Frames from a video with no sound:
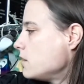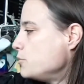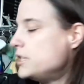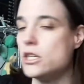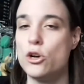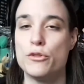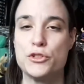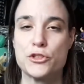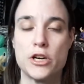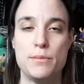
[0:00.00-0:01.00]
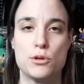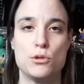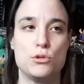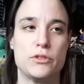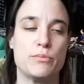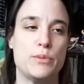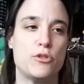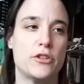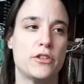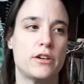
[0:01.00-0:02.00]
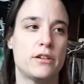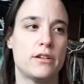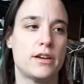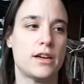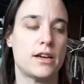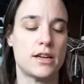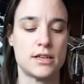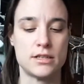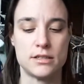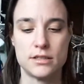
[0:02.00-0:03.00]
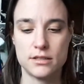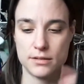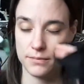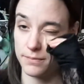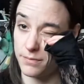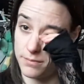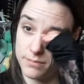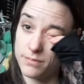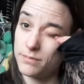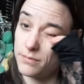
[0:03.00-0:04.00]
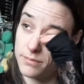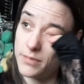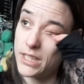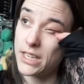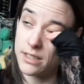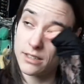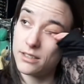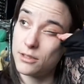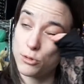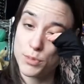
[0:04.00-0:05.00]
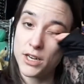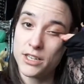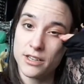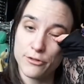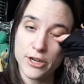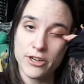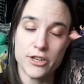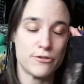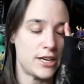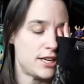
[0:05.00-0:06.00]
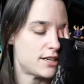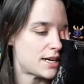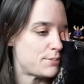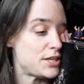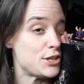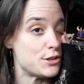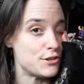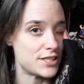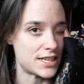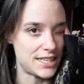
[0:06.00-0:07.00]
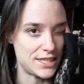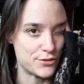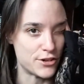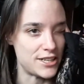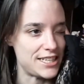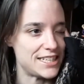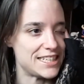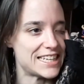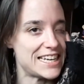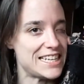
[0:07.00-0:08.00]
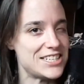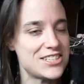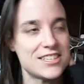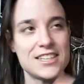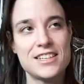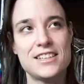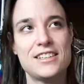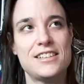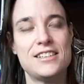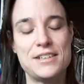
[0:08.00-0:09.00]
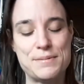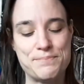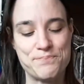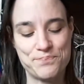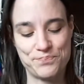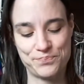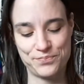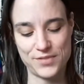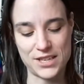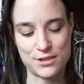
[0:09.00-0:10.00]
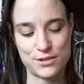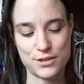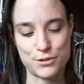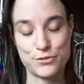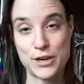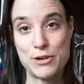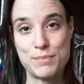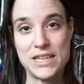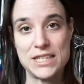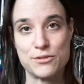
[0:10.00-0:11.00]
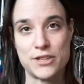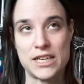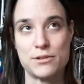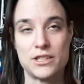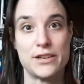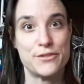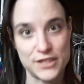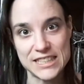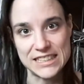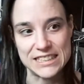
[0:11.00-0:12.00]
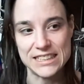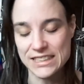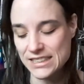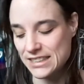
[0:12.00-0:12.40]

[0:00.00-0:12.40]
Did a lot of Skype calls with my brother, and yeah, an old partner. Very, very happy news that he's finally engaged. Yeah, I was very pleased for that. I was like, finally,